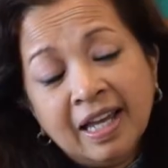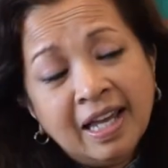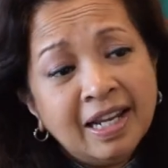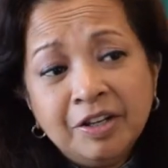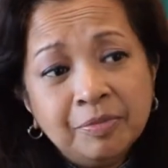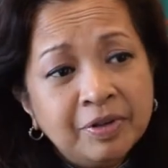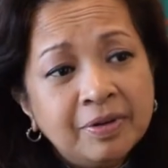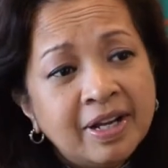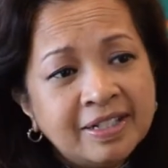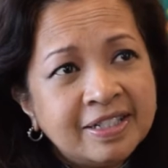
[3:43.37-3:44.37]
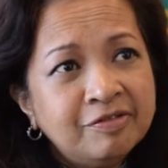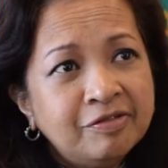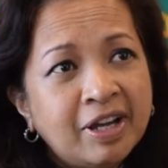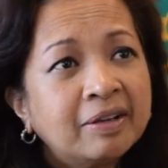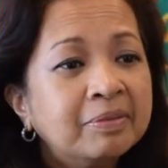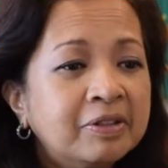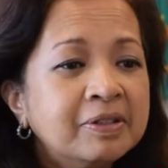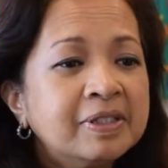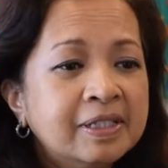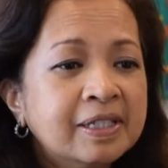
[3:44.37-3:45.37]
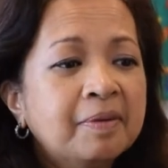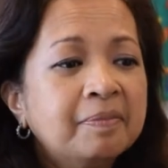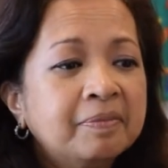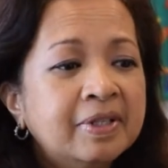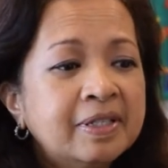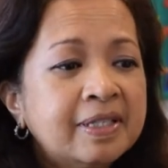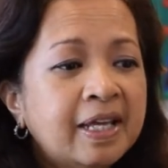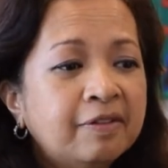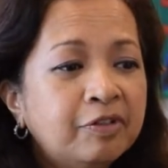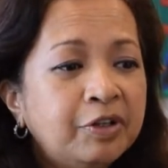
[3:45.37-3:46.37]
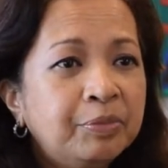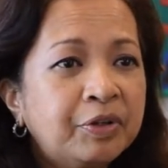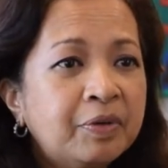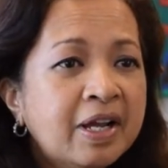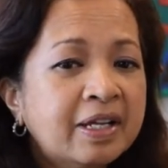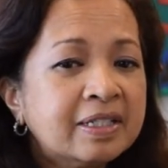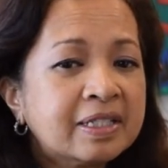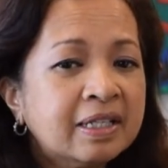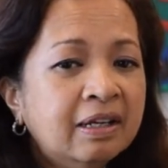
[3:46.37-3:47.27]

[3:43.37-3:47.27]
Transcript: and human rights, in fact, because Islam does stand for human rights.